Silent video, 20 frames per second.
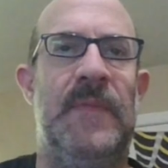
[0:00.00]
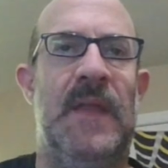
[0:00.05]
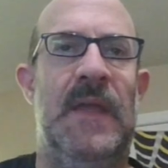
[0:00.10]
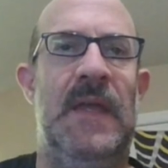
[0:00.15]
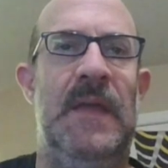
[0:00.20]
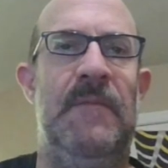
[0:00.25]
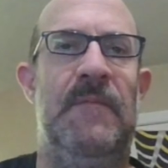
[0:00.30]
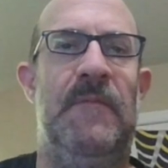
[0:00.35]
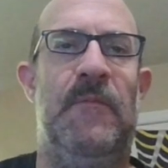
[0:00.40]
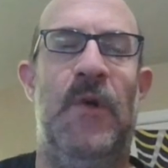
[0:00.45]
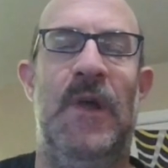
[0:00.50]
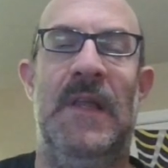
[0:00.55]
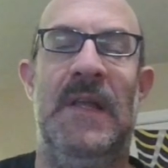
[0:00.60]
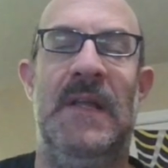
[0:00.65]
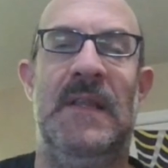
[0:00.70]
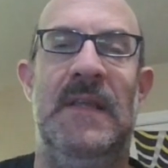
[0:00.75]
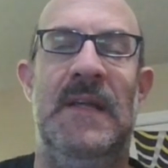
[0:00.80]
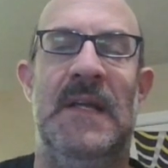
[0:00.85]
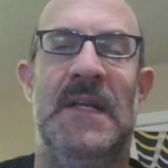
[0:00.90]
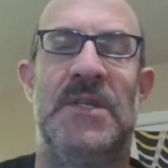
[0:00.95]
He
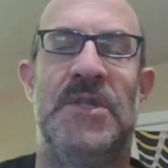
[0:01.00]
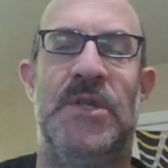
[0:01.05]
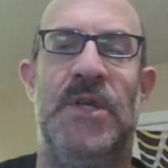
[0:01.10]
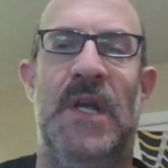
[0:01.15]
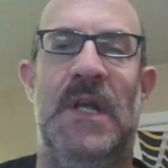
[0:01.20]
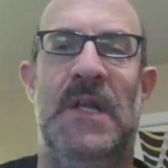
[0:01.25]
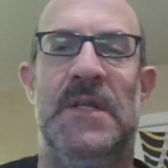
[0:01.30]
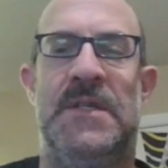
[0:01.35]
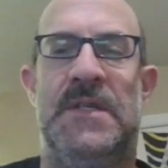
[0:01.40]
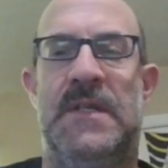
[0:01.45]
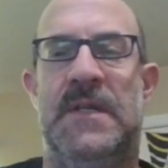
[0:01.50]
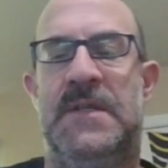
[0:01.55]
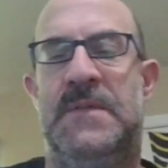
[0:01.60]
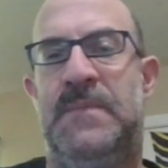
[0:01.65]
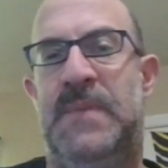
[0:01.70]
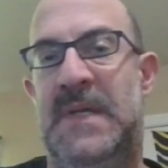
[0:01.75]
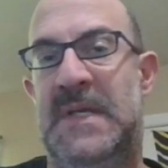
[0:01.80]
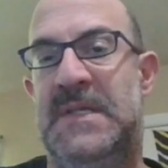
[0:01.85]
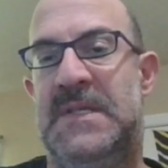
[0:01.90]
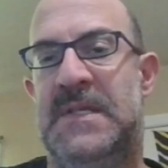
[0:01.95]
willingly exchanged his
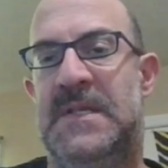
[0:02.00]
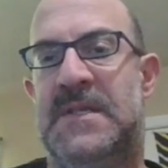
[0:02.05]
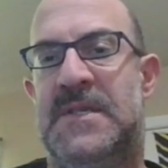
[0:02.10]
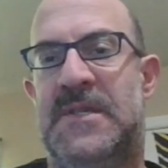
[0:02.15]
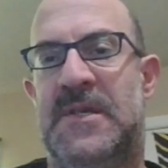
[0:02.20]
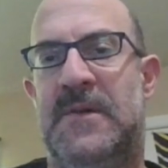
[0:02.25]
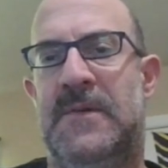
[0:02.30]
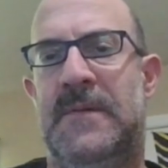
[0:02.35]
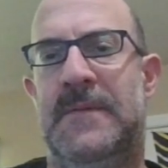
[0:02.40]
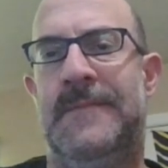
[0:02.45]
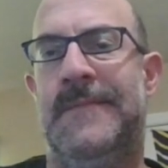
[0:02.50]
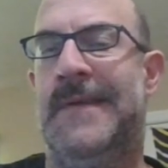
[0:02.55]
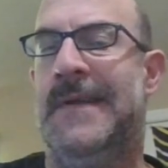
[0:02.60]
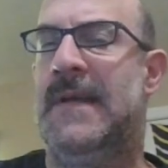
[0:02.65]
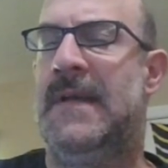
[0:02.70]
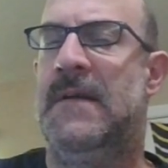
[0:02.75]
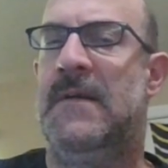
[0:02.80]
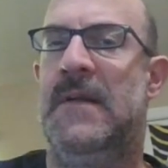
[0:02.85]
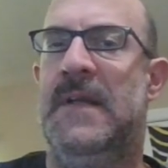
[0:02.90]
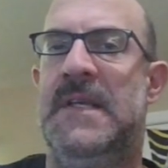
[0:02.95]
pieces. So
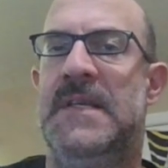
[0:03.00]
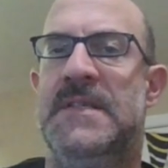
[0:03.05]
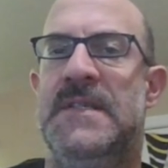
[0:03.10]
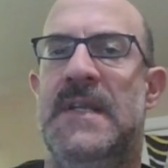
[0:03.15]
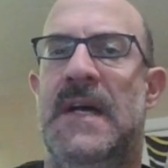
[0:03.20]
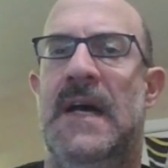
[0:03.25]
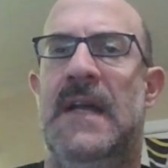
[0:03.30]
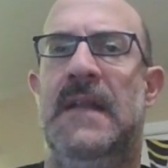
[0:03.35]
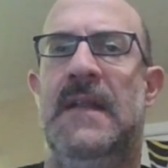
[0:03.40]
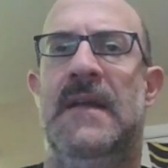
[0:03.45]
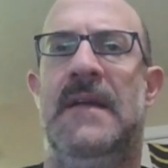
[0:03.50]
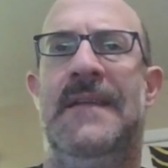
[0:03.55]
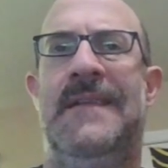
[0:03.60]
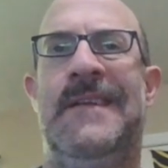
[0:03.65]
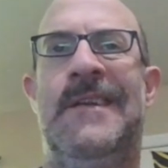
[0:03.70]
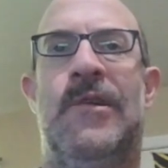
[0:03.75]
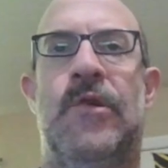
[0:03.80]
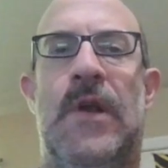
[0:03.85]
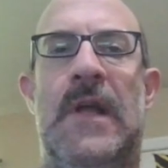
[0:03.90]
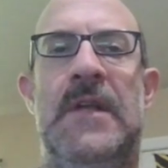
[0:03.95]
I don't know. He's not
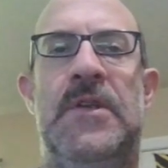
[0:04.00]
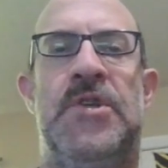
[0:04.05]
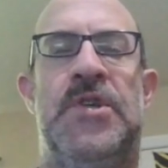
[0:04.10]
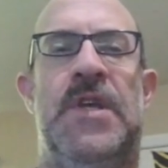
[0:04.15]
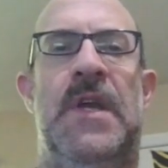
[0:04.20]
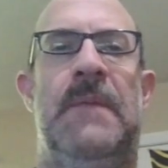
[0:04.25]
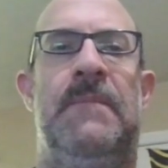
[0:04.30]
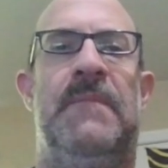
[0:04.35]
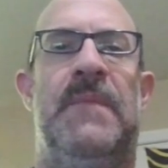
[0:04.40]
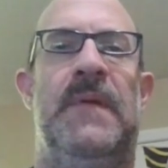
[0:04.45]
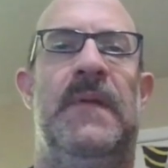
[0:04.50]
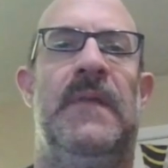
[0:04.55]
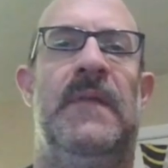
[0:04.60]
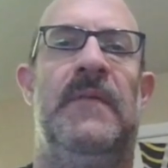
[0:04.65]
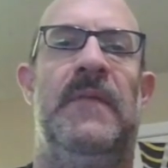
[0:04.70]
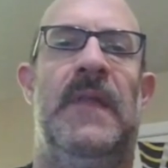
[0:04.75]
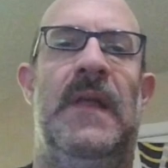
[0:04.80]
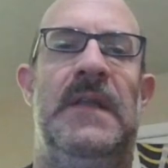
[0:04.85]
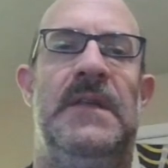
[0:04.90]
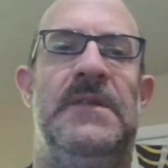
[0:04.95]
in great shape
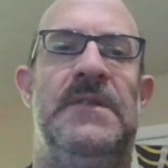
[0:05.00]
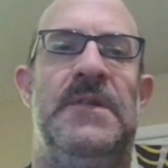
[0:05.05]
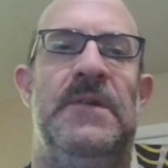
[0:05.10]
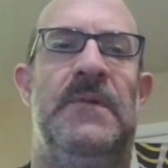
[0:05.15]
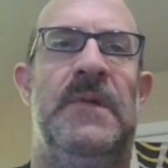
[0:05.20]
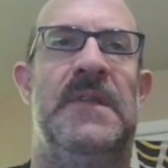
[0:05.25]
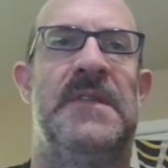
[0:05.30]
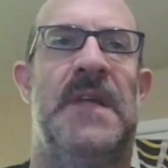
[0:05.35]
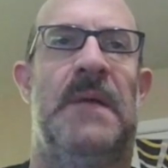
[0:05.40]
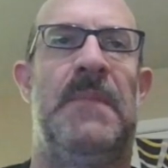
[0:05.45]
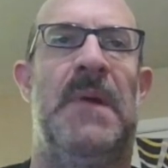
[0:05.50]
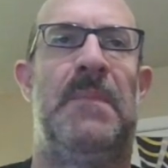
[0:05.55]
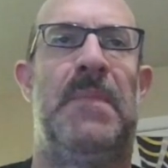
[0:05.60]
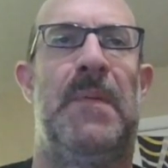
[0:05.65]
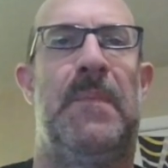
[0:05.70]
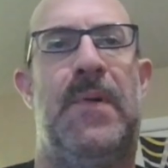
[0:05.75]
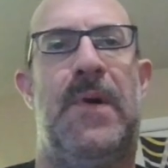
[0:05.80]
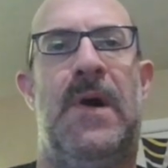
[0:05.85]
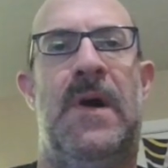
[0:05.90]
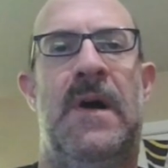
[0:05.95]
that he's doing. So I'm up
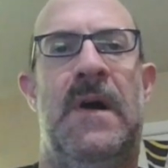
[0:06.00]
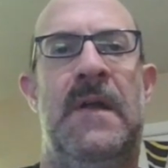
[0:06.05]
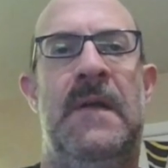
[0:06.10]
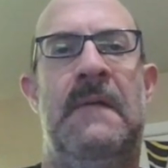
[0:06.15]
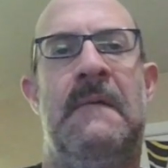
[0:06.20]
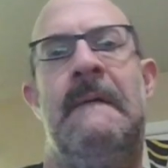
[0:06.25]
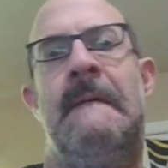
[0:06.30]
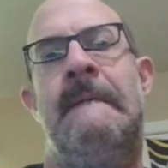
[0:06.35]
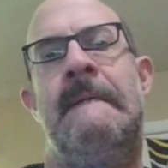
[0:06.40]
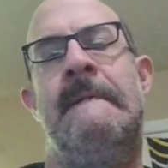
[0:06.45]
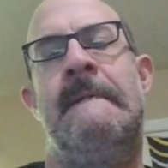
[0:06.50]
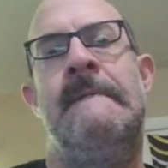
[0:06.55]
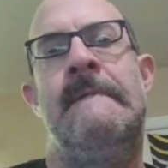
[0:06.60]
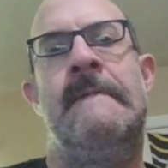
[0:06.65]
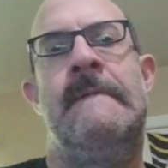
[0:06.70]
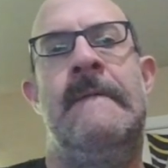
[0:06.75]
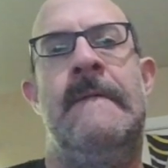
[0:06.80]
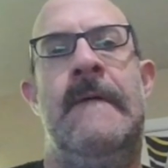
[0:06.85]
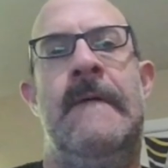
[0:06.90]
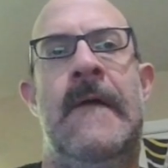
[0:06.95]
a pawn,
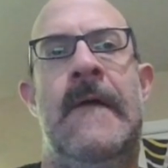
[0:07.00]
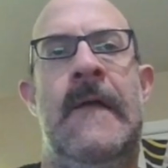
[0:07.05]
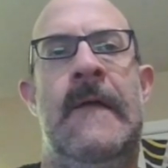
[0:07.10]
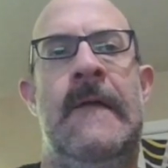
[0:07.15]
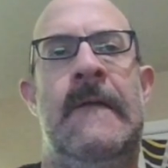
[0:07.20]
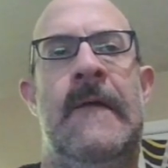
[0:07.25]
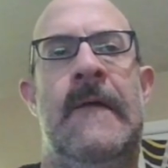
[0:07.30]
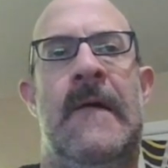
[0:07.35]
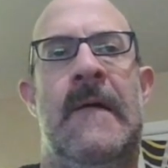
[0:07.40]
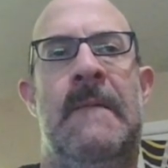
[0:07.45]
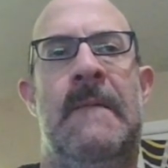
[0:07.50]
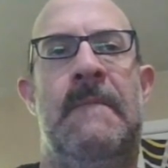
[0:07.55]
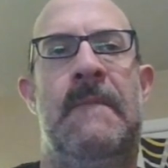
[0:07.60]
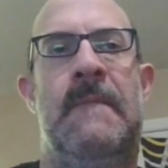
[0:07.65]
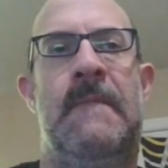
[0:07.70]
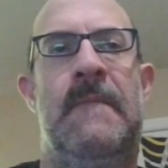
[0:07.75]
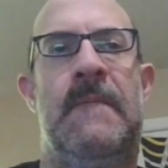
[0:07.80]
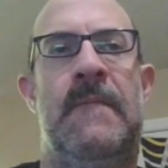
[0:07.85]
and the